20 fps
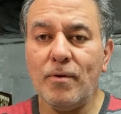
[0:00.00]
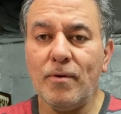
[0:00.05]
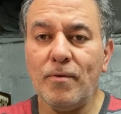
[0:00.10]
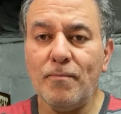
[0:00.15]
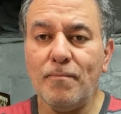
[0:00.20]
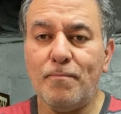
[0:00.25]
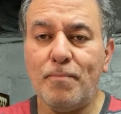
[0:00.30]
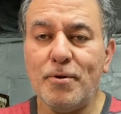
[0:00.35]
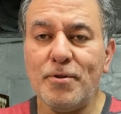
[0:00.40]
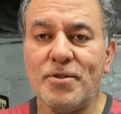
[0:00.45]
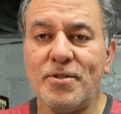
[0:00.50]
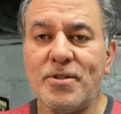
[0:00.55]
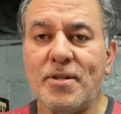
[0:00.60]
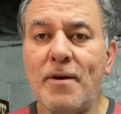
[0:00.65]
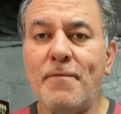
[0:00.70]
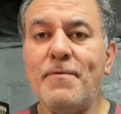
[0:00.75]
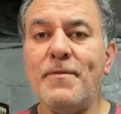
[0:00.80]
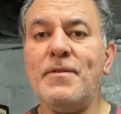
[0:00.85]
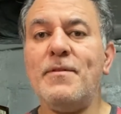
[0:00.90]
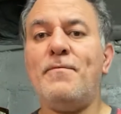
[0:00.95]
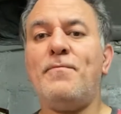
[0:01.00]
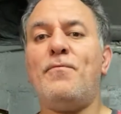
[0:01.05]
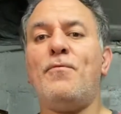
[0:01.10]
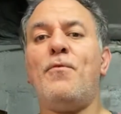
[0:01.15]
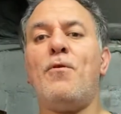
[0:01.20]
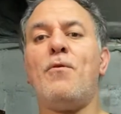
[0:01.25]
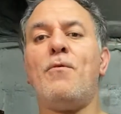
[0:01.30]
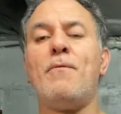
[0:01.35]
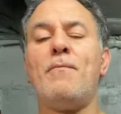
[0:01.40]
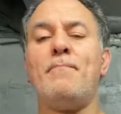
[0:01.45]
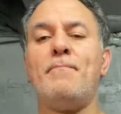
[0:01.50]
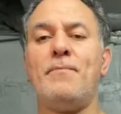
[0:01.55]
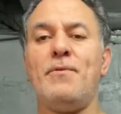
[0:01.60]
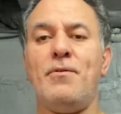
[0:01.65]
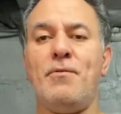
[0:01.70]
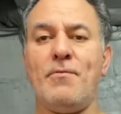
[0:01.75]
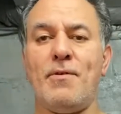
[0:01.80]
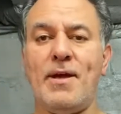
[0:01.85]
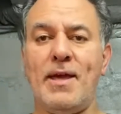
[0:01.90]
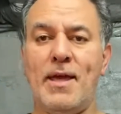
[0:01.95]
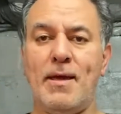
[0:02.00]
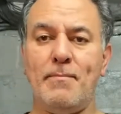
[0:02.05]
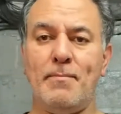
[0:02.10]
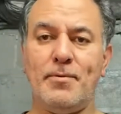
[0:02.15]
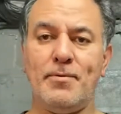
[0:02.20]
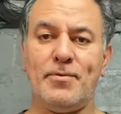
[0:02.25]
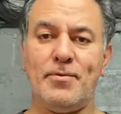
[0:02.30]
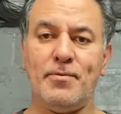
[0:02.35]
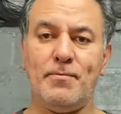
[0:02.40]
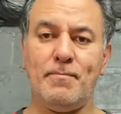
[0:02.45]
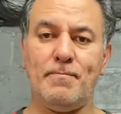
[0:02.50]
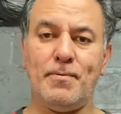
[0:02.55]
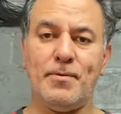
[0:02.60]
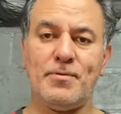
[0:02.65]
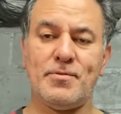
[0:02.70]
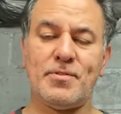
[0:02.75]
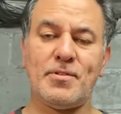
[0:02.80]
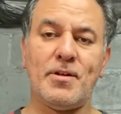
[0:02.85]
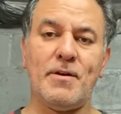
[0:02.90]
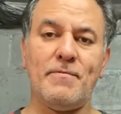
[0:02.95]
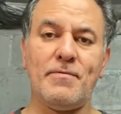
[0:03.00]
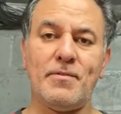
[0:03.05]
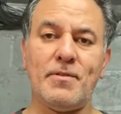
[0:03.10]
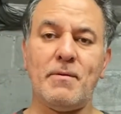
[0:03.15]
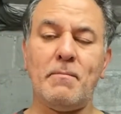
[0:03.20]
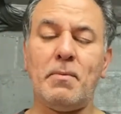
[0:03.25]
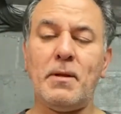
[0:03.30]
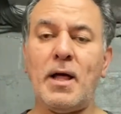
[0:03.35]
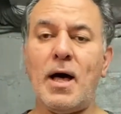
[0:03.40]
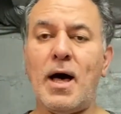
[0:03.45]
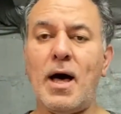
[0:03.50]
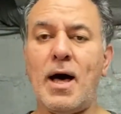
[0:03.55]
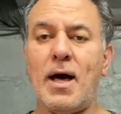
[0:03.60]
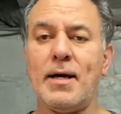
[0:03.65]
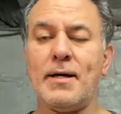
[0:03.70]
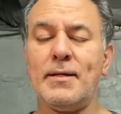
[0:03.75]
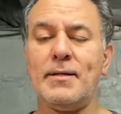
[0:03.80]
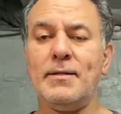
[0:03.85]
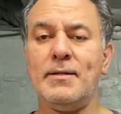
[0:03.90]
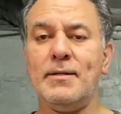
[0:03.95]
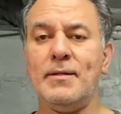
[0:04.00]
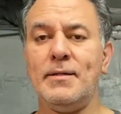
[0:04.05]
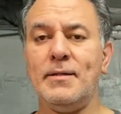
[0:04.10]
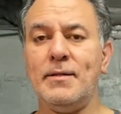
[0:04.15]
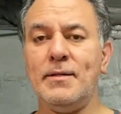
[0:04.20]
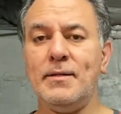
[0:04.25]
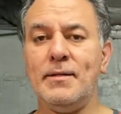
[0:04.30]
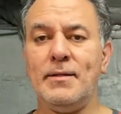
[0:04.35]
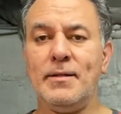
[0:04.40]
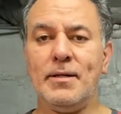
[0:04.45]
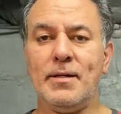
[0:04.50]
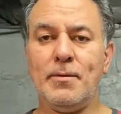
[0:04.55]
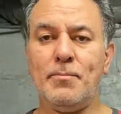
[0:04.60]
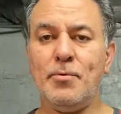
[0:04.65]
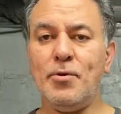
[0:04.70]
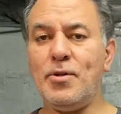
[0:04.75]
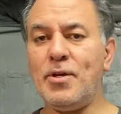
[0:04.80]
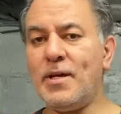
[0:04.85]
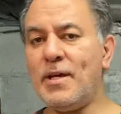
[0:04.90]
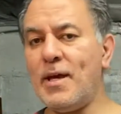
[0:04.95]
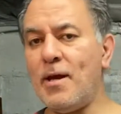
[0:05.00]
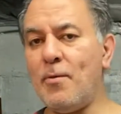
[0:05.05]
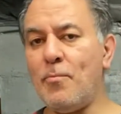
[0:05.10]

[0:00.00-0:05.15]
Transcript: put stuff in the forum. You're able to put stuff in the blog, communicate